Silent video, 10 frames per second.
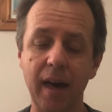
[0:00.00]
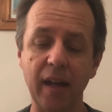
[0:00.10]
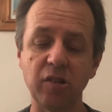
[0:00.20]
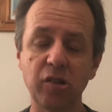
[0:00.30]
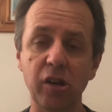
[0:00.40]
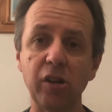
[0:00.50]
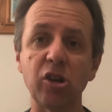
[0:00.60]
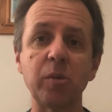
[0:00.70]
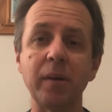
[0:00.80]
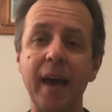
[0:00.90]
and certainly
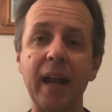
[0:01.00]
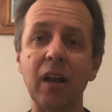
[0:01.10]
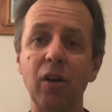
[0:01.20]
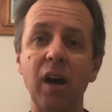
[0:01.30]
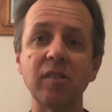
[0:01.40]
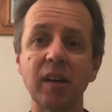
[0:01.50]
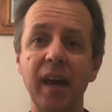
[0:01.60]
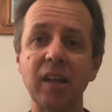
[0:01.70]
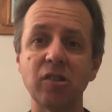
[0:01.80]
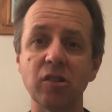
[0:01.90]
not to be analysing
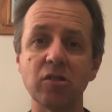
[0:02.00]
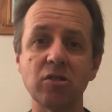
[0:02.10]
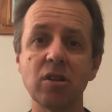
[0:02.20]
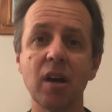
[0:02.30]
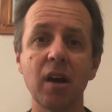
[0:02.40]
answers